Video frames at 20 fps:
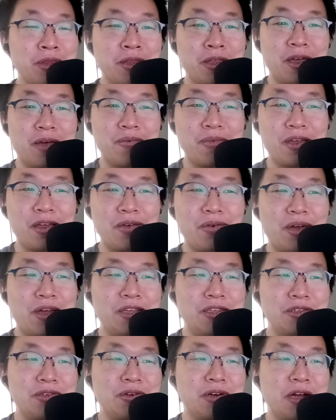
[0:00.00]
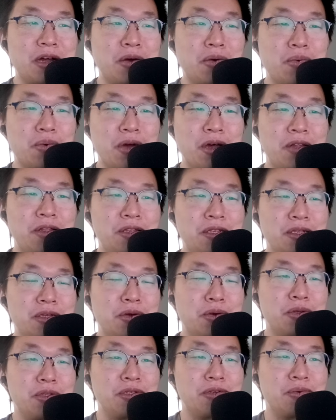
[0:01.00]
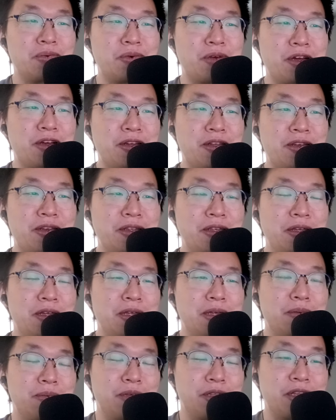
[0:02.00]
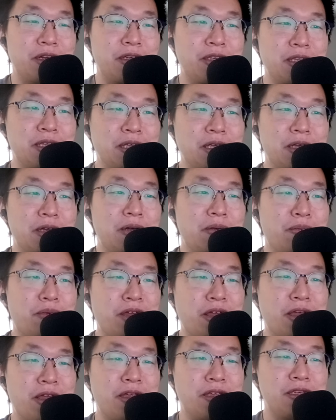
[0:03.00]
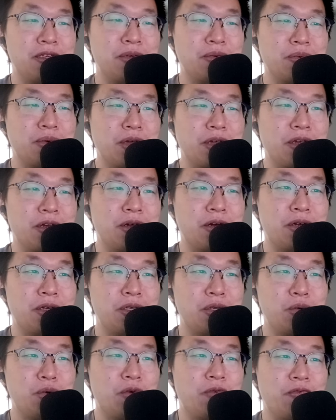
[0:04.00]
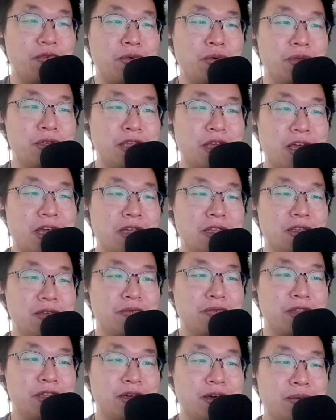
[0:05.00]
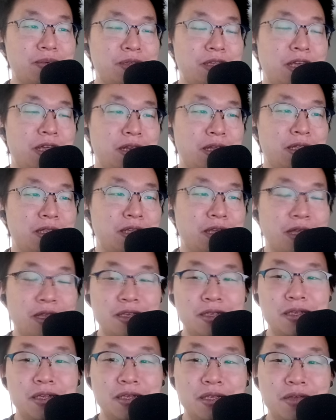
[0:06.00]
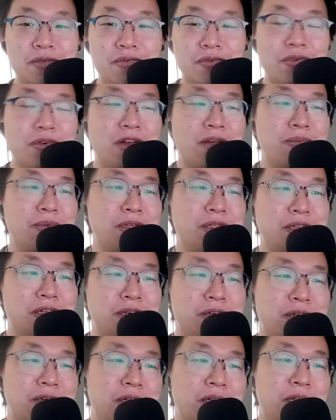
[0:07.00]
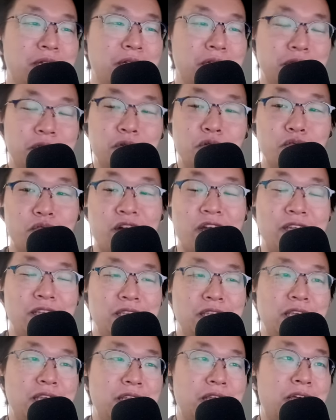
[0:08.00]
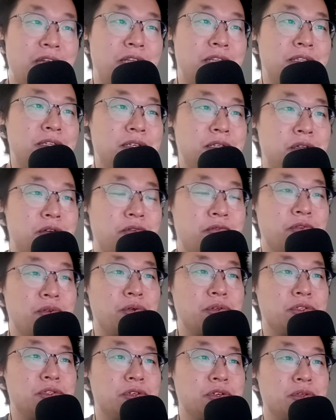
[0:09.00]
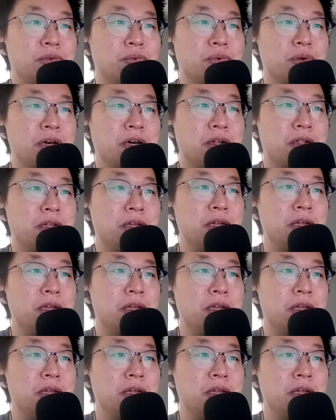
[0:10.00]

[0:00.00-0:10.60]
I'm not quite sure how well it's going to run, but there's a GitHub page where Stuart Fu is actively updating the N64 emulator, so we'll probably see that in the near future as well.